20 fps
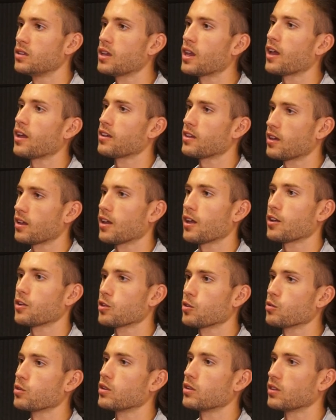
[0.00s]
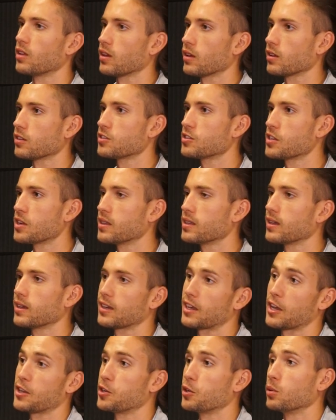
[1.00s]
Yeah, yeah, I agree. Like it's not
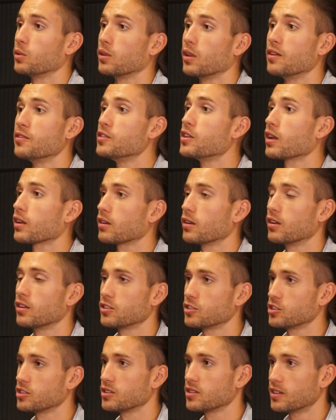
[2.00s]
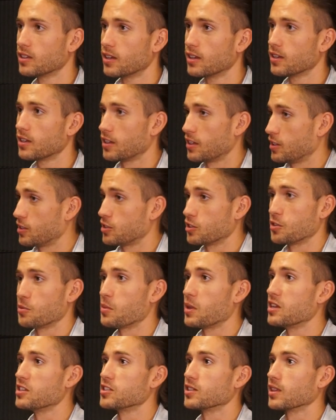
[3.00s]
like I don't love technology. It's an
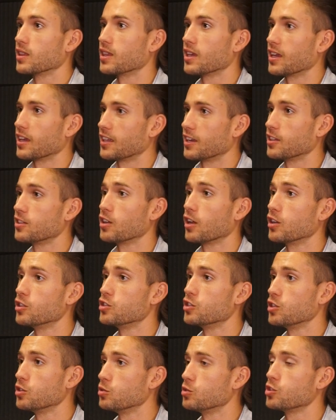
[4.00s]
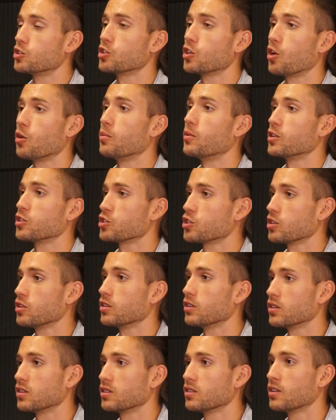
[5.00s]
amazing thing and yeah. it does do so much
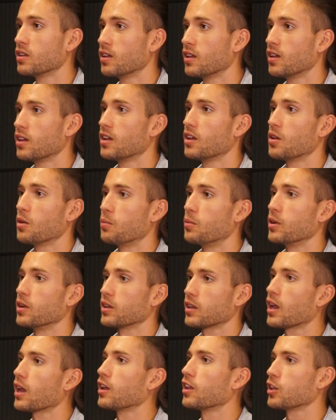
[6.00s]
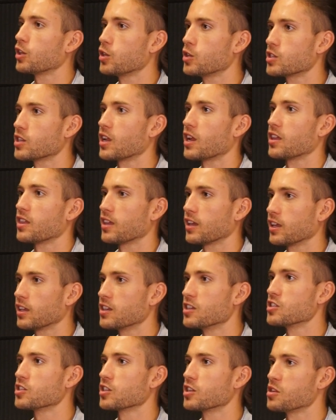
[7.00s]
good. Yeah. But kind of like you said, I think
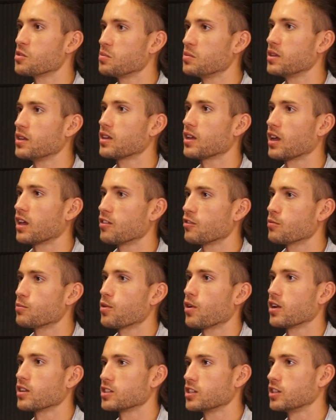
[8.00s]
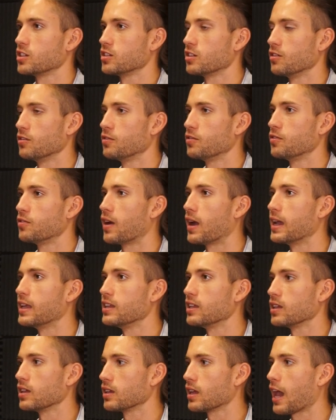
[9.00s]
it is going to be kind of a process of
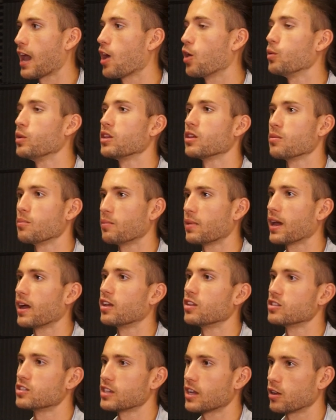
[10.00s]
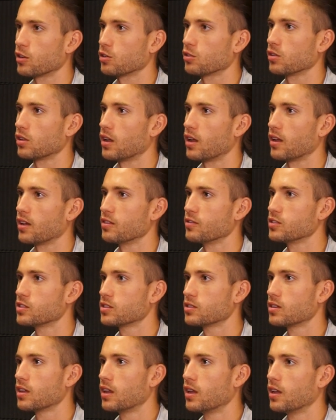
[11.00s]
finding how we can balance out our
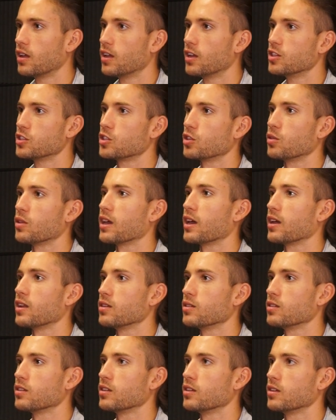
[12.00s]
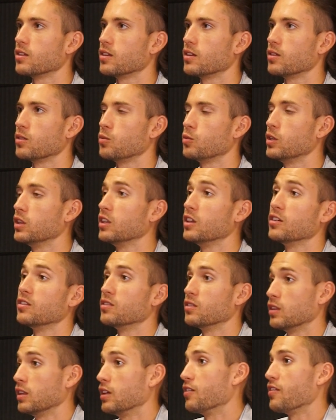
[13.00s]
lives yeah. So that we
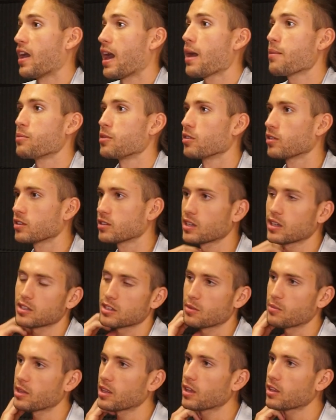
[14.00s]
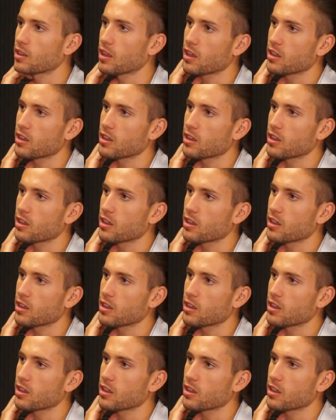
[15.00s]
live, live happier. Because that's, I mean, that,